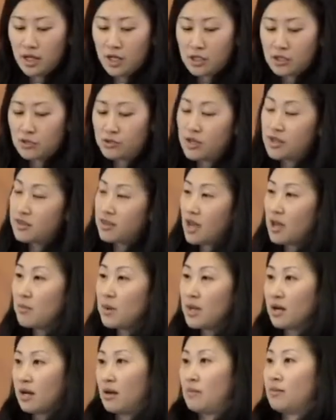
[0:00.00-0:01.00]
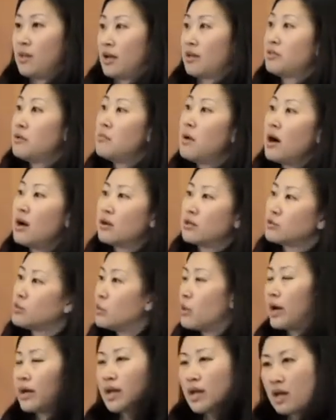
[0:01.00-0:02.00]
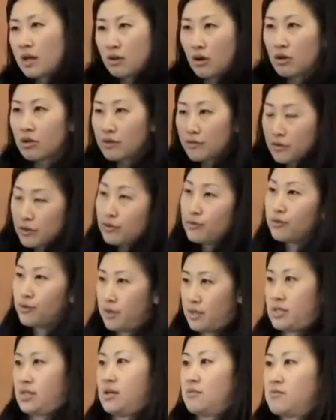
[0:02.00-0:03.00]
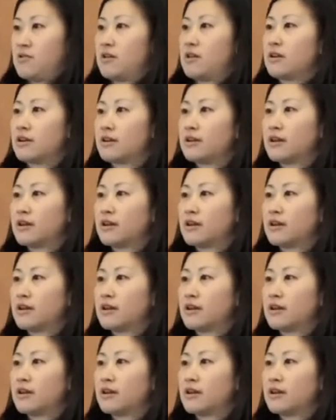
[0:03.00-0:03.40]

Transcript: So then they become like the models. Well, why can't all of you do the same thing?